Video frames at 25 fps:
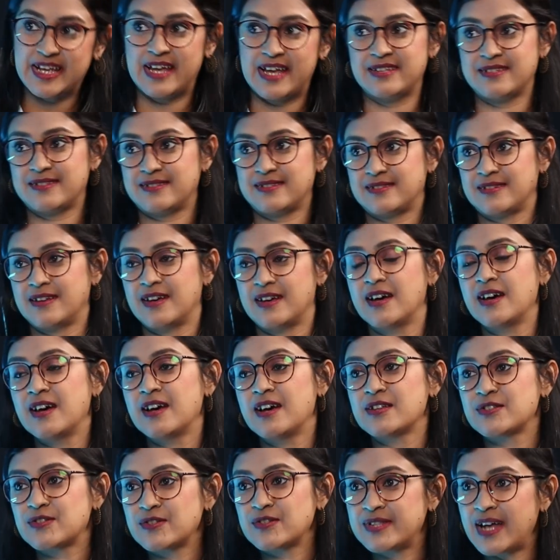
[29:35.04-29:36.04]
Yes.
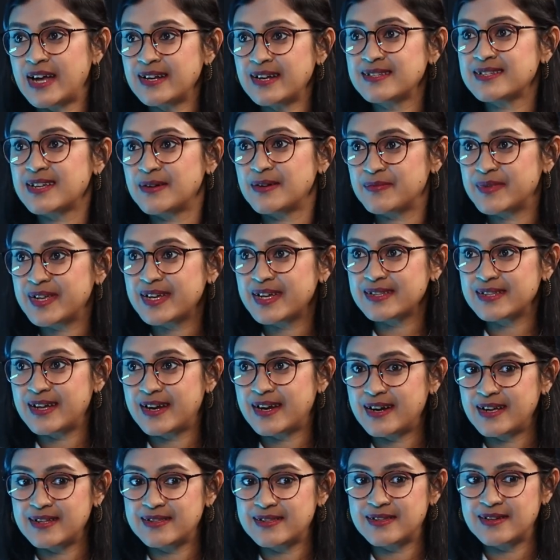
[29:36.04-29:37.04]
So that's something
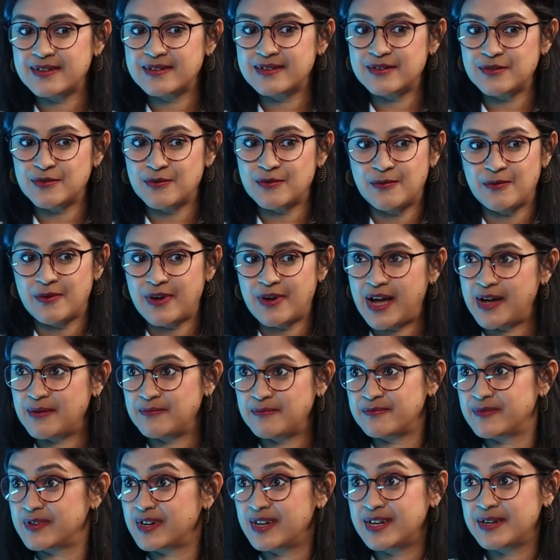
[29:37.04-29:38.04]
that I think, you know,
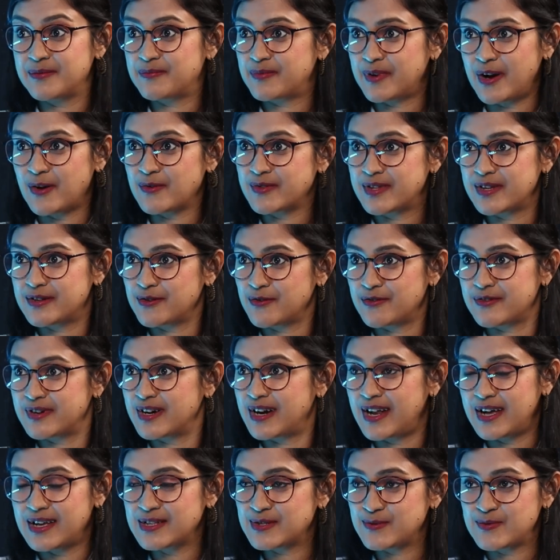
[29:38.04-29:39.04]
I'm really proud that
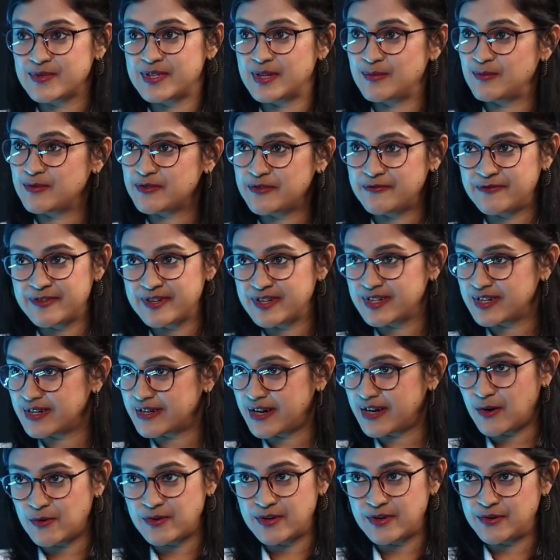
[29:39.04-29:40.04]
Reliance was able to figure
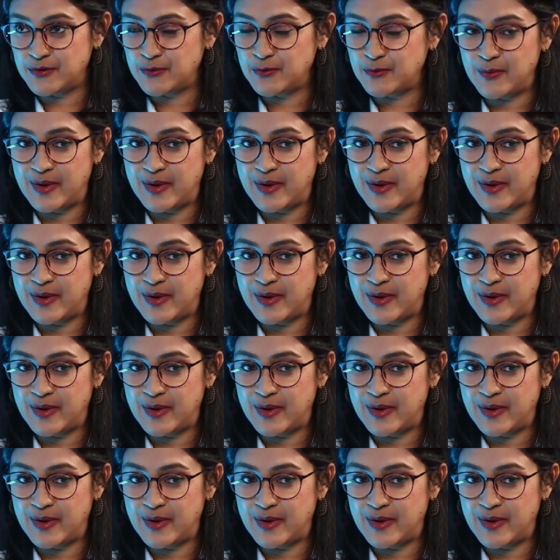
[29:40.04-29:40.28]
it out and do